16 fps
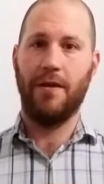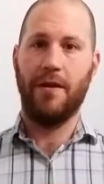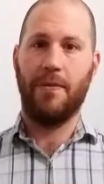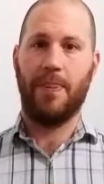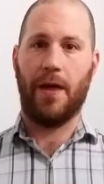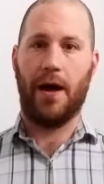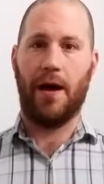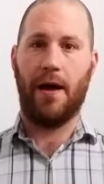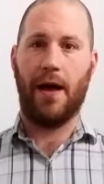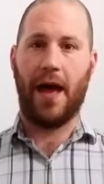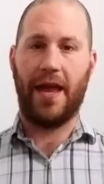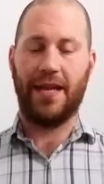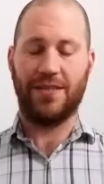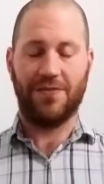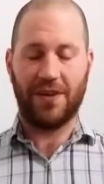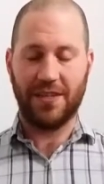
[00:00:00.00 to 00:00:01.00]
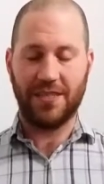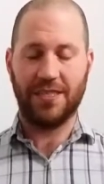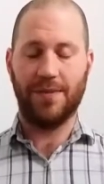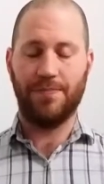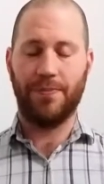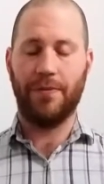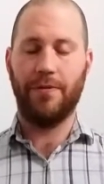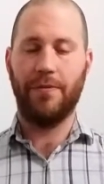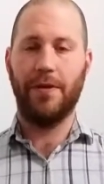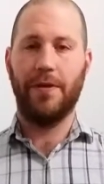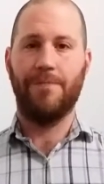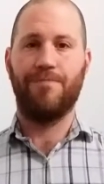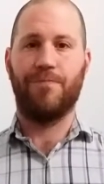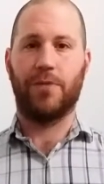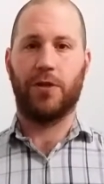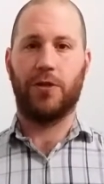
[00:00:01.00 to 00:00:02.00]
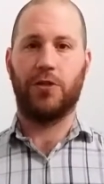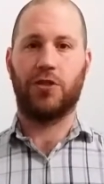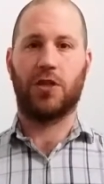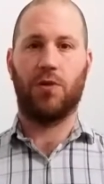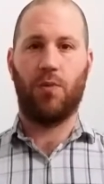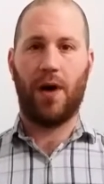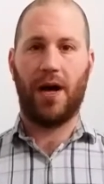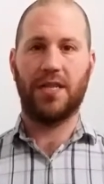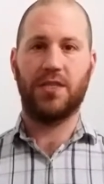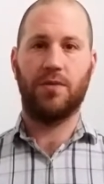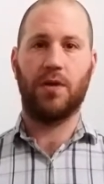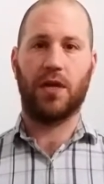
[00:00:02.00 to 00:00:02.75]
and it's very simple. You're just going to watch it.